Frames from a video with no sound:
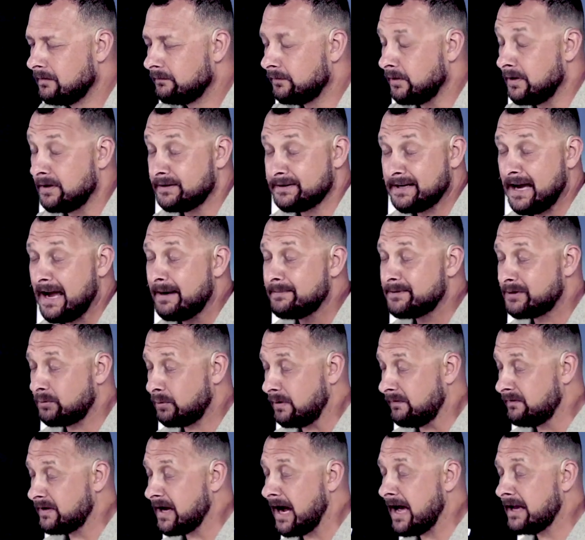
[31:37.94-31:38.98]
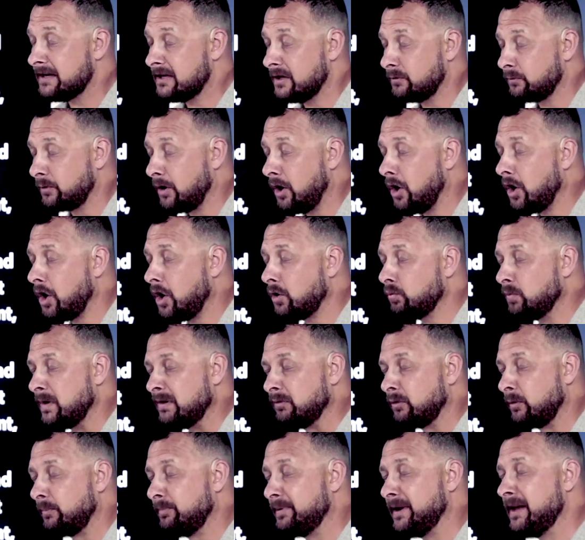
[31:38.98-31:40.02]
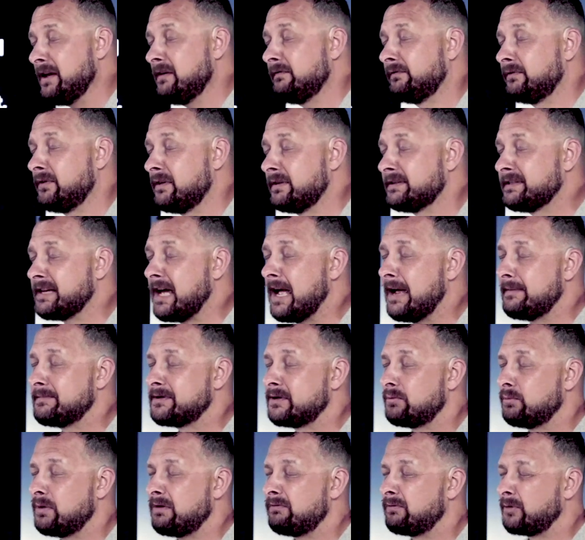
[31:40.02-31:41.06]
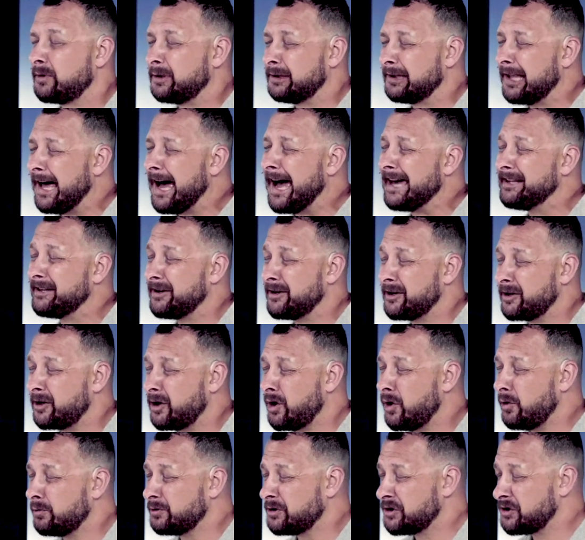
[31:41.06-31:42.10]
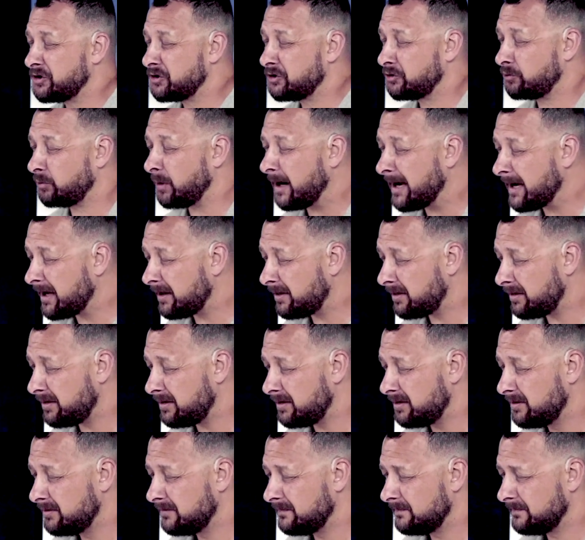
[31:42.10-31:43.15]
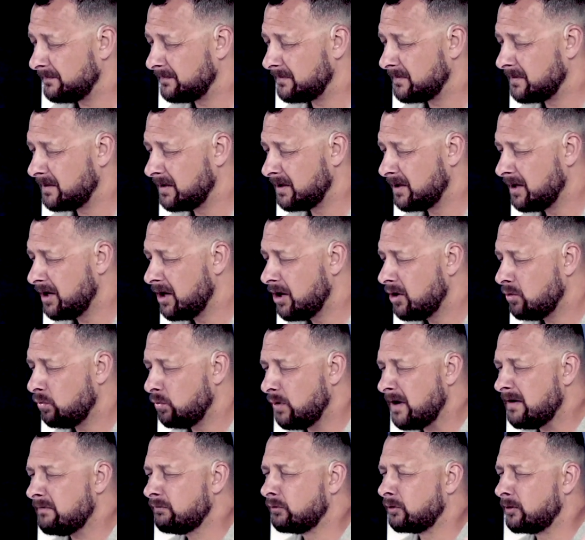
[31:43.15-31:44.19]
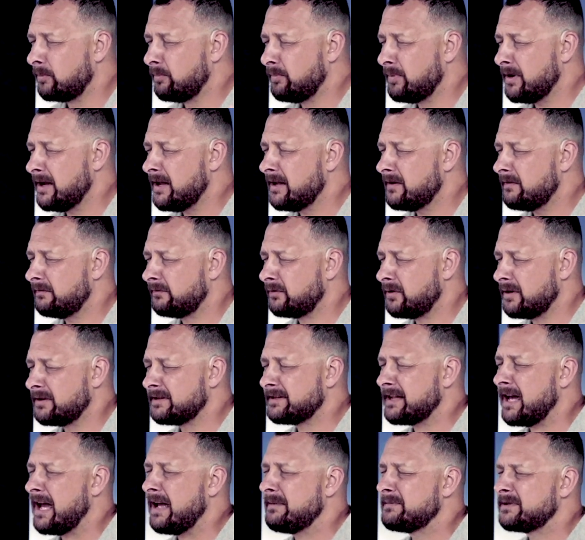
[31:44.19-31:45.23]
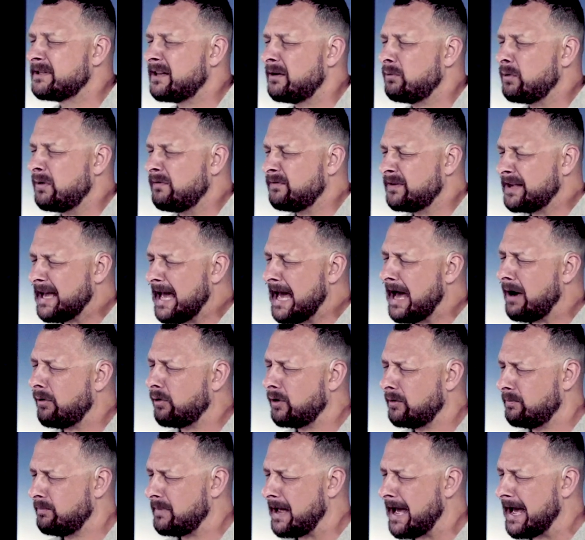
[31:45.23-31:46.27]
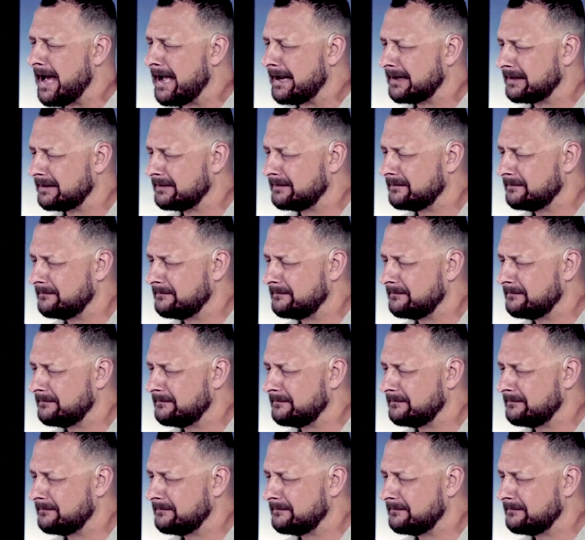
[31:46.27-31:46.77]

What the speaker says: for the times that we've gotten it wrong. We repent for the times that we've relied on our own strength. We've repent for the times that we've cowered back.